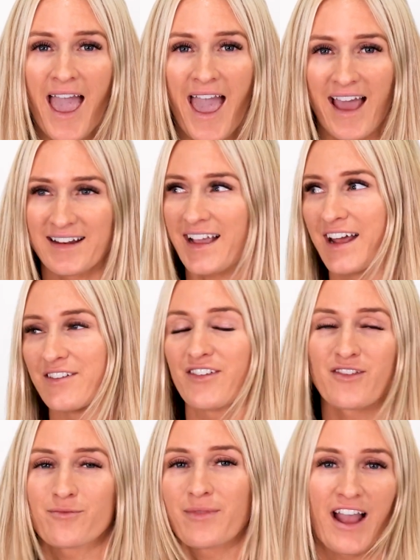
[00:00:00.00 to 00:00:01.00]
and kind of
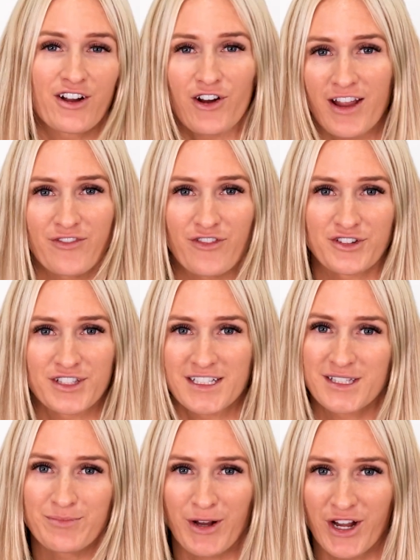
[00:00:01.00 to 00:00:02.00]
give them that great first
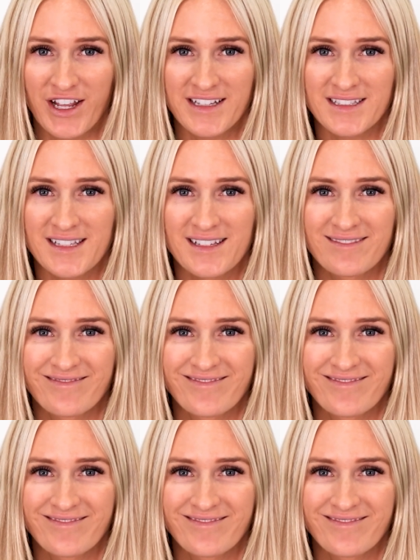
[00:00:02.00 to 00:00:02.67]
experience.